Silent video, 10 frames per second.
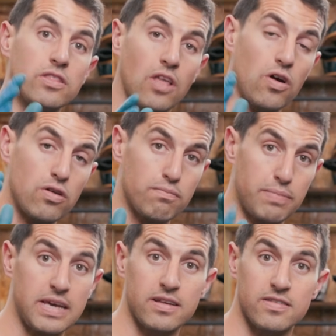Don't
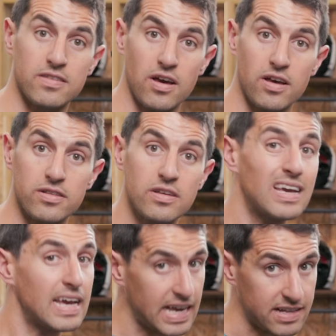be concerned,
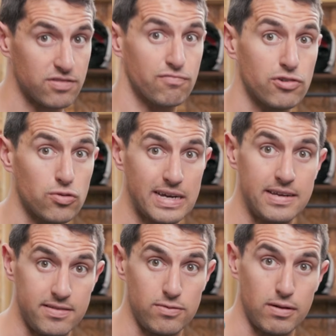it's a real
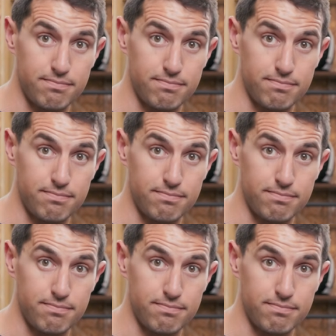easy one.